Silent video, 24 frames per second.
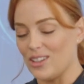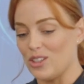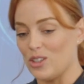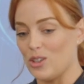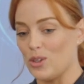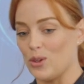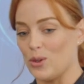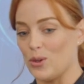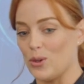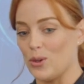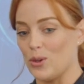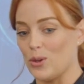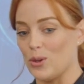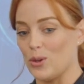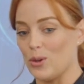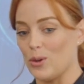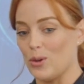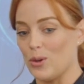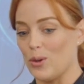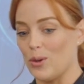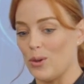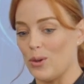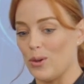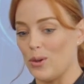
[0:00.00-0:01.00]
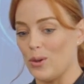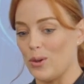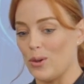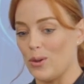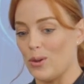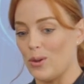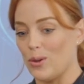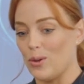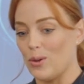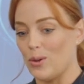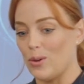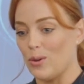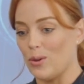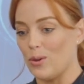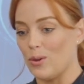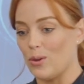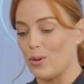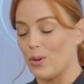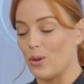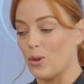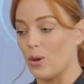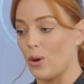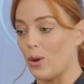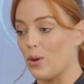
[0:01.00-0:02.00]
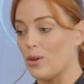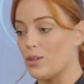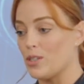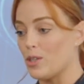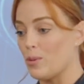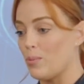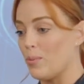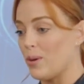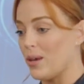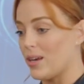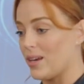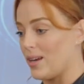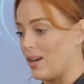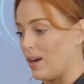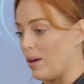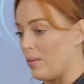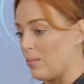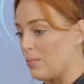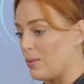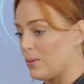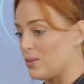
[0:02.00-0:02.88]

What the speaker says: you go to pick it up.